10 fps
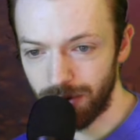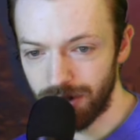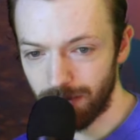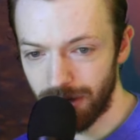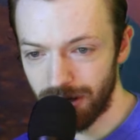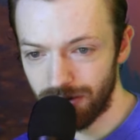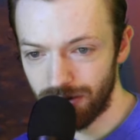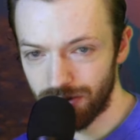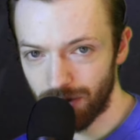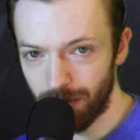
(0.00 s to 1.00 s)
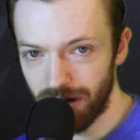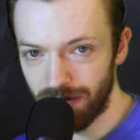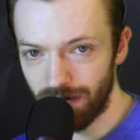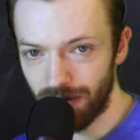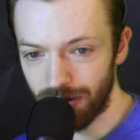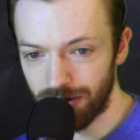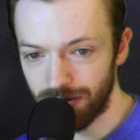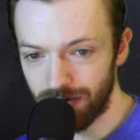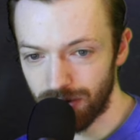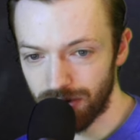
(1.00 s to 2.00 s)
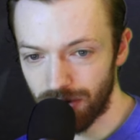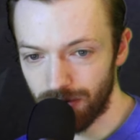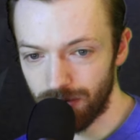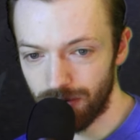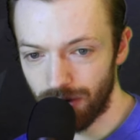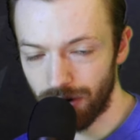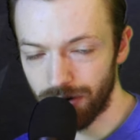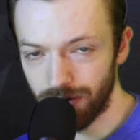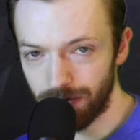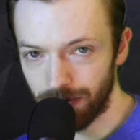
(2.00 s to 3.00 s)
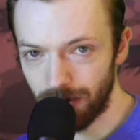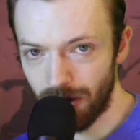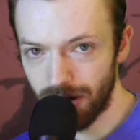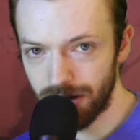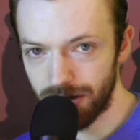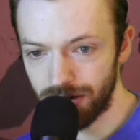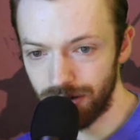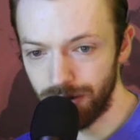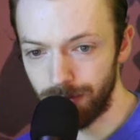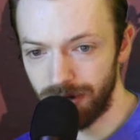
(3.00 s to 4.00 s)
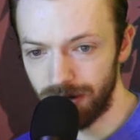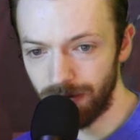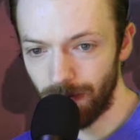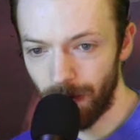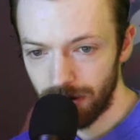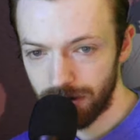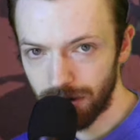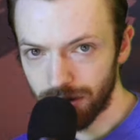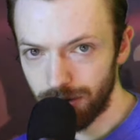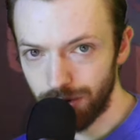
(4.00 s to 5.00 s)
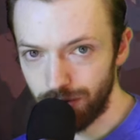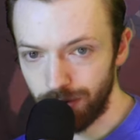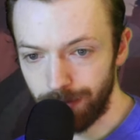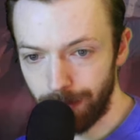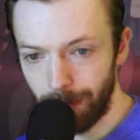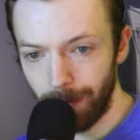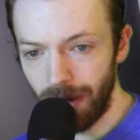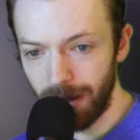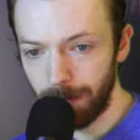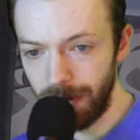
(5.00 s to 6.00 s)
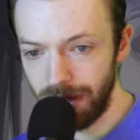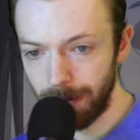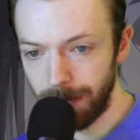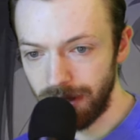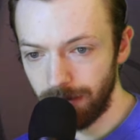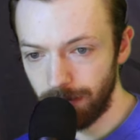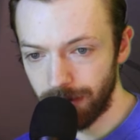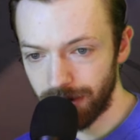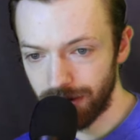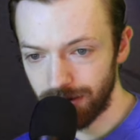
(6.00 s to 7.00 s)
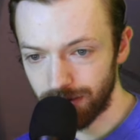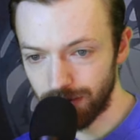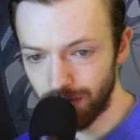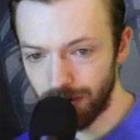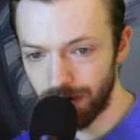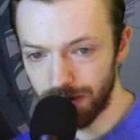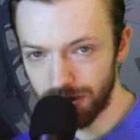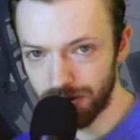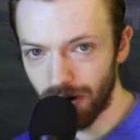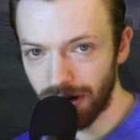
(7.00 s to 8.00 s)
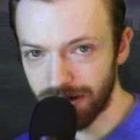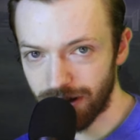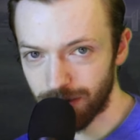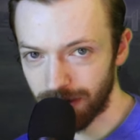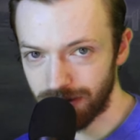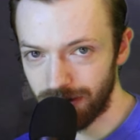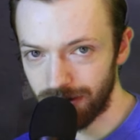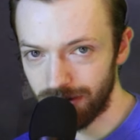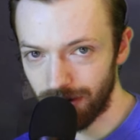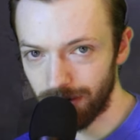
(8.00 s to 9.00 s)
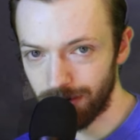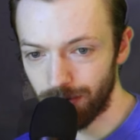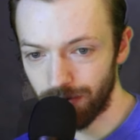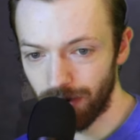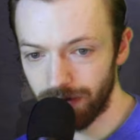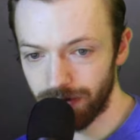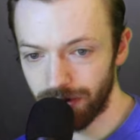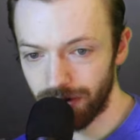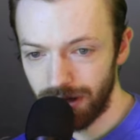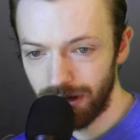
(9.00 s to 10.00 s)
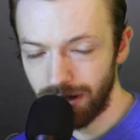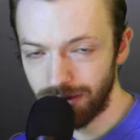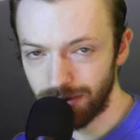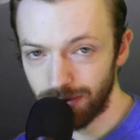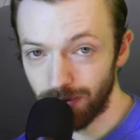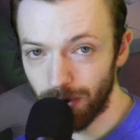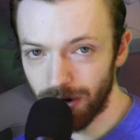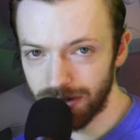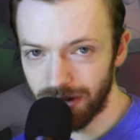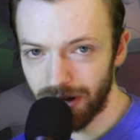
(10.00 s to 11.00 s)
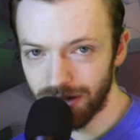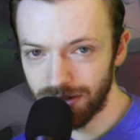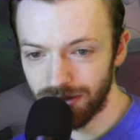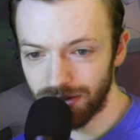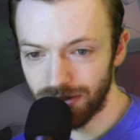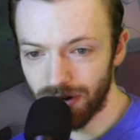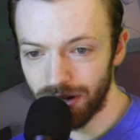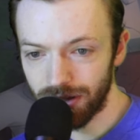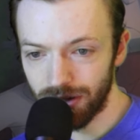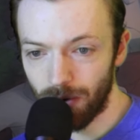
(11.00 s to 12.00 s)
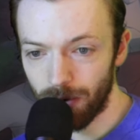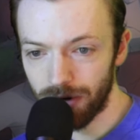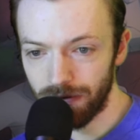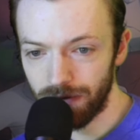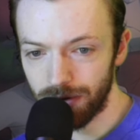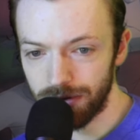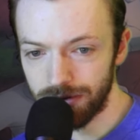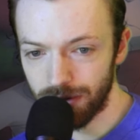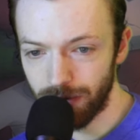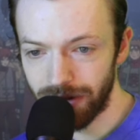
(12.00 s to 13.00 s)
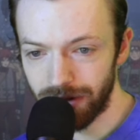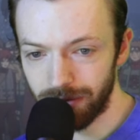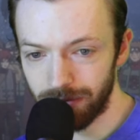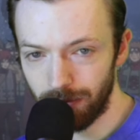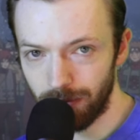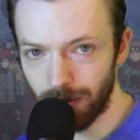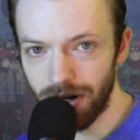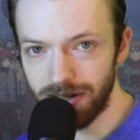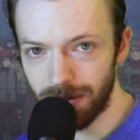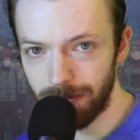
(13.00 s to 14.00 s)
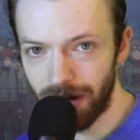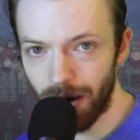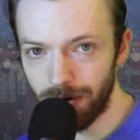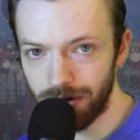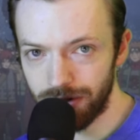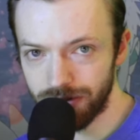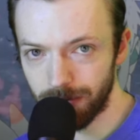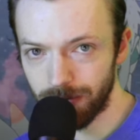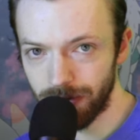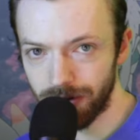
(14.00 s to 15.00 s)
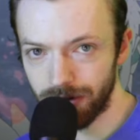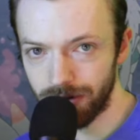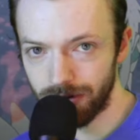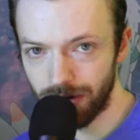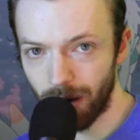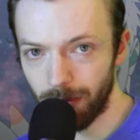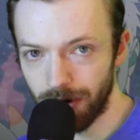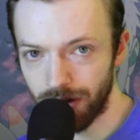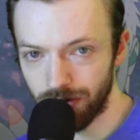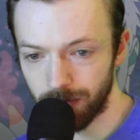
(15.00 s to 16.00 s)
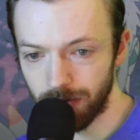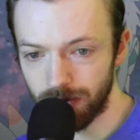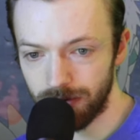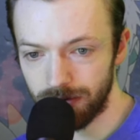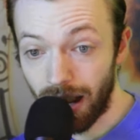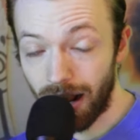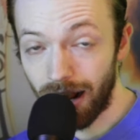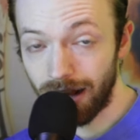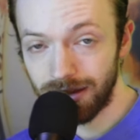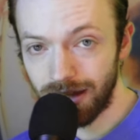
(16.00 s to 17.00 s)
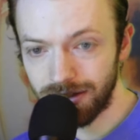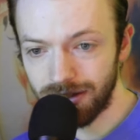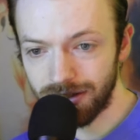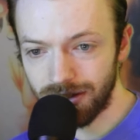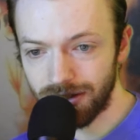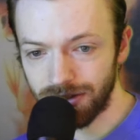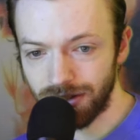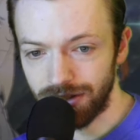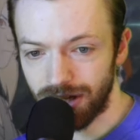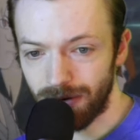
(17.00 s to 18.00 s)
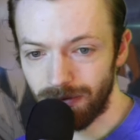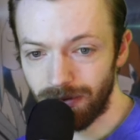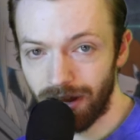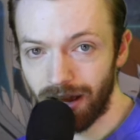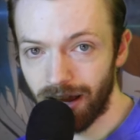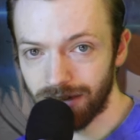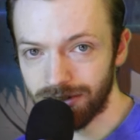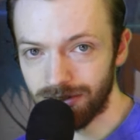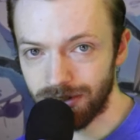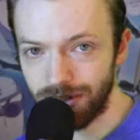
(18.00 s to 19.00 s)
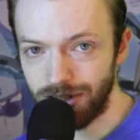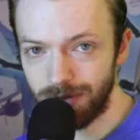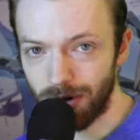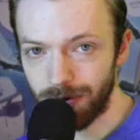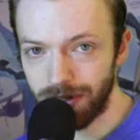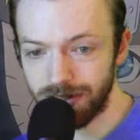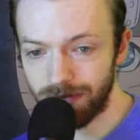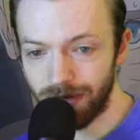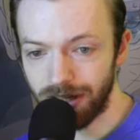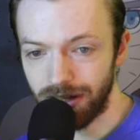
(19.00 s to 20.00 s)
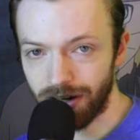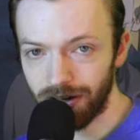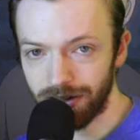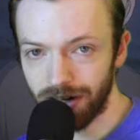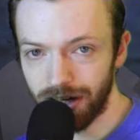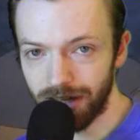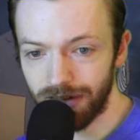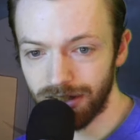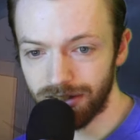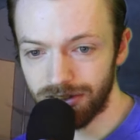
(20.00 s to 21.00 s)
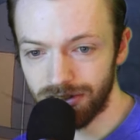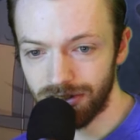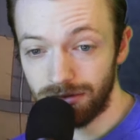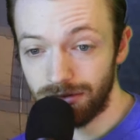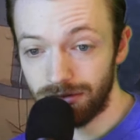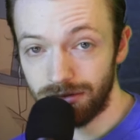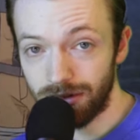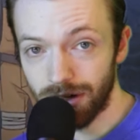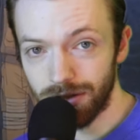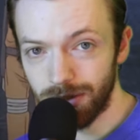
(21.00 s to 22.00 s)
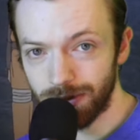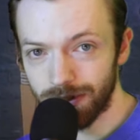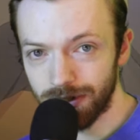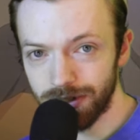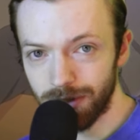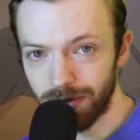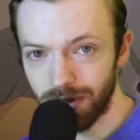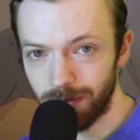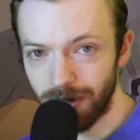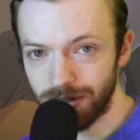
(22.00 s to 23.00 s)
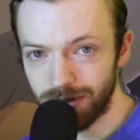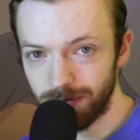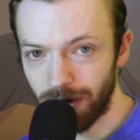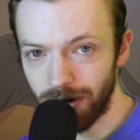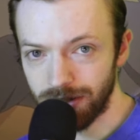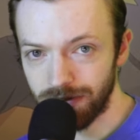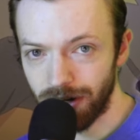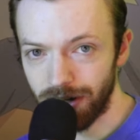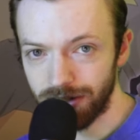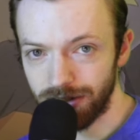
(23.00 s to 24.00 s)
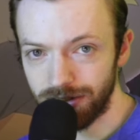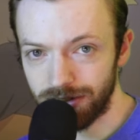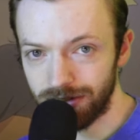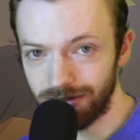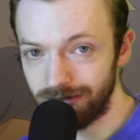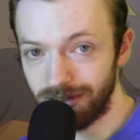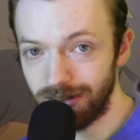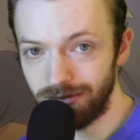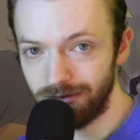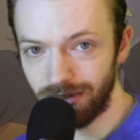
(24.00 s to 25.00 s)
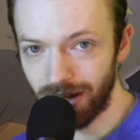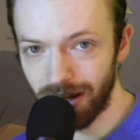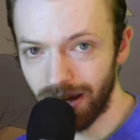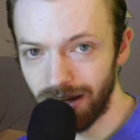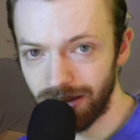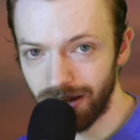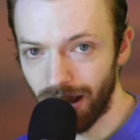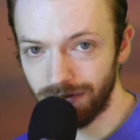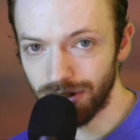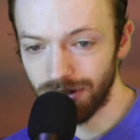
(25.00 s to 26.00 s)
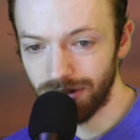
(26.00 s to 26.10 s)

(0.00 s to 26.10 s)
to make so many of the villains feel so utterly flawed and human. Talk no Jutsu may be a meme, but it is one of the strongest aspects in Naruto's favor. His words and actions strike at the core of the villains in a way that breaks them down into something comprehensible. And that's not to understate just how excellent Kishimoto is at making character dynamics. Naruto and Sasuke are one of the best pairs of characters in like anything ever.